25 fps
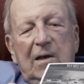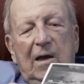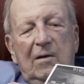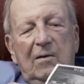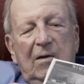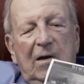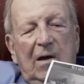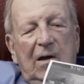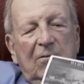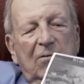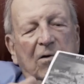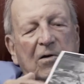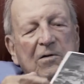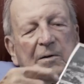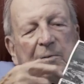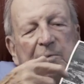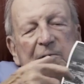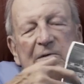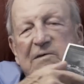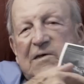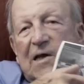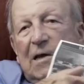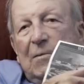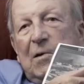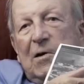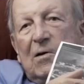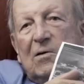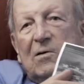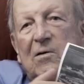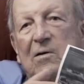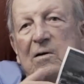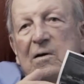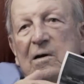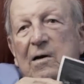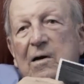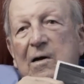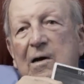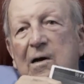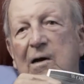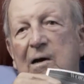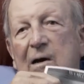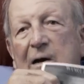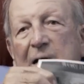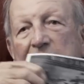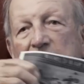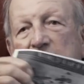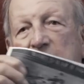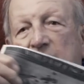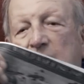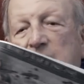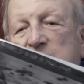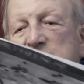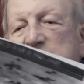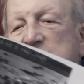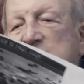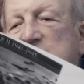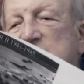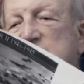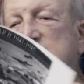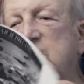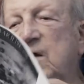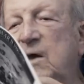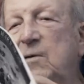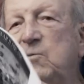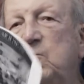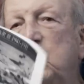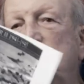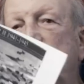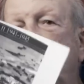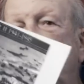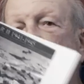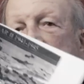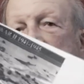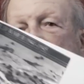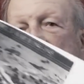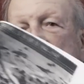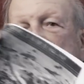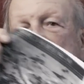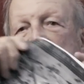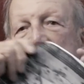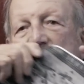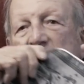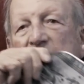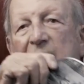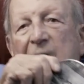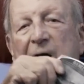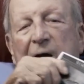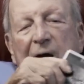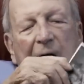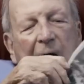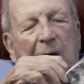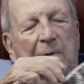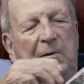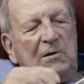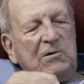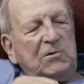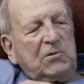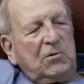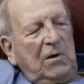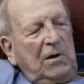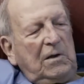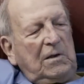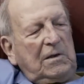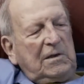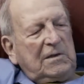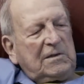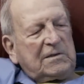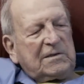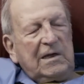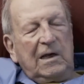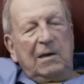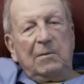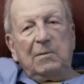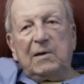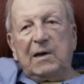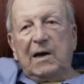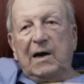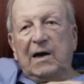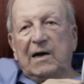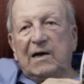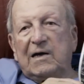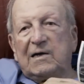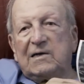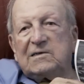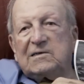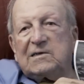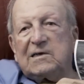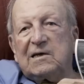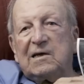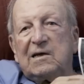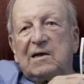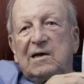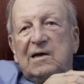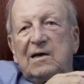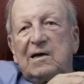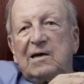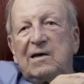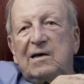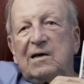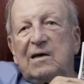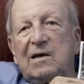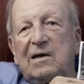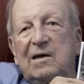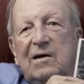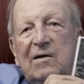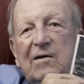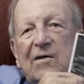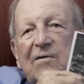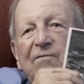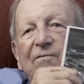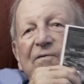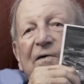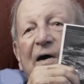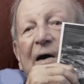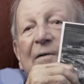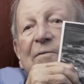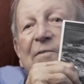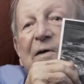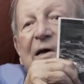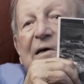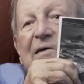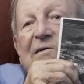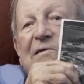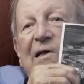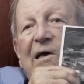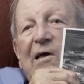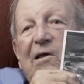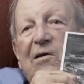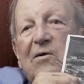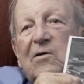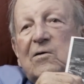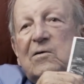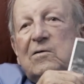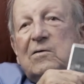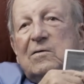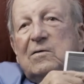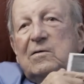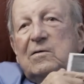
I walked up the same hill. I was in the same group of guys. I would join these same guys 5 days later.